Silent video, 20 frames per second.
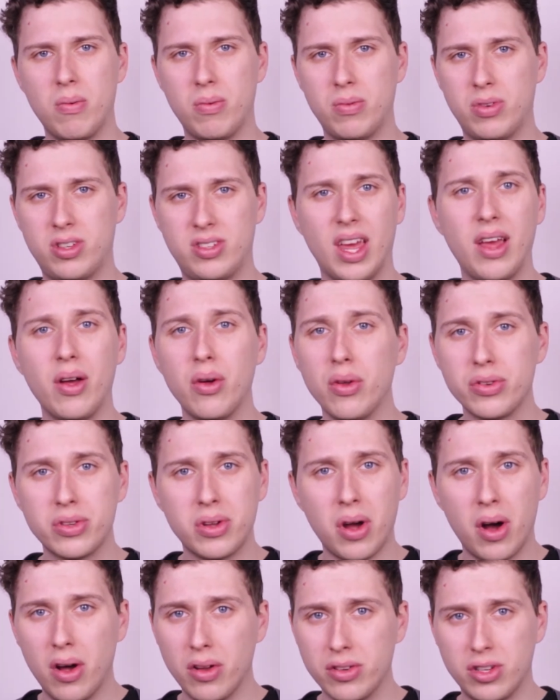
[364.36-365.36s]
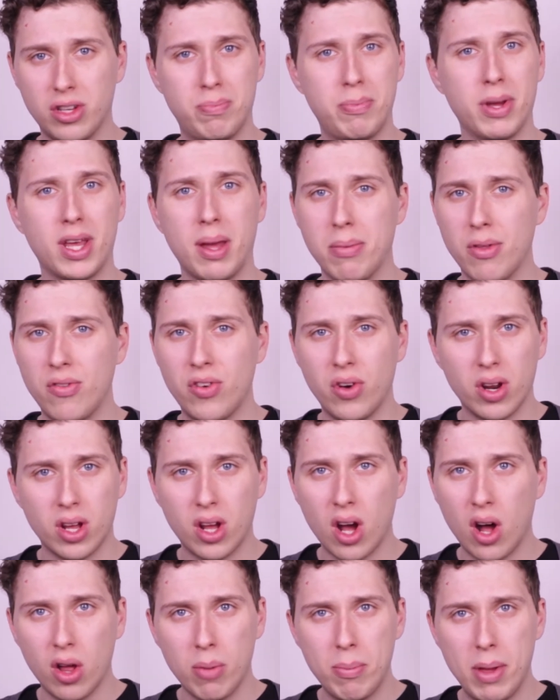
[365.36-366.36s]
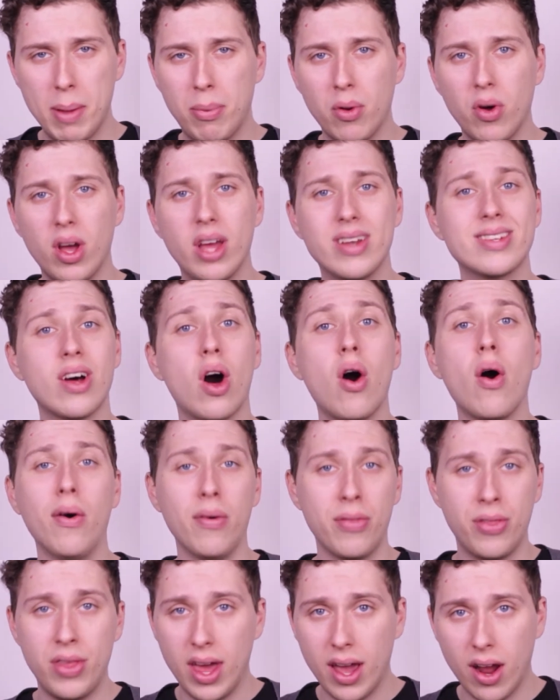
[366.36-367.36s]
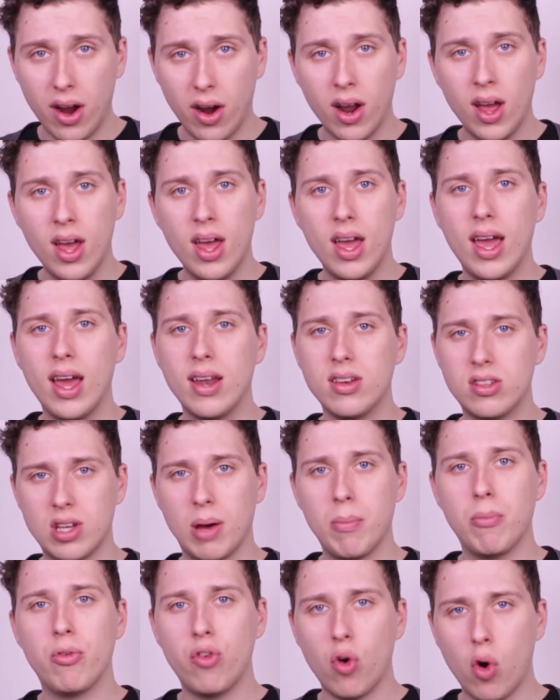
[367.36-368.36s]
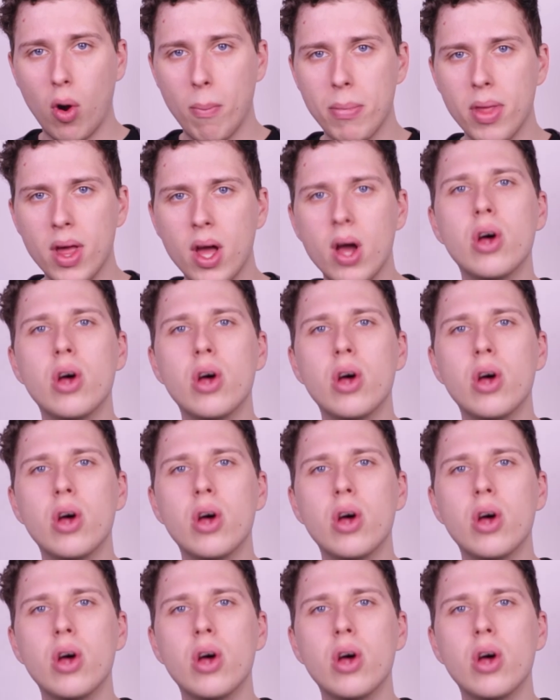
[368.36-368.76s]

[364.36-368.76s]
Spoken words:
sales calls, just picking up the phone and calling people. It's all there in some form.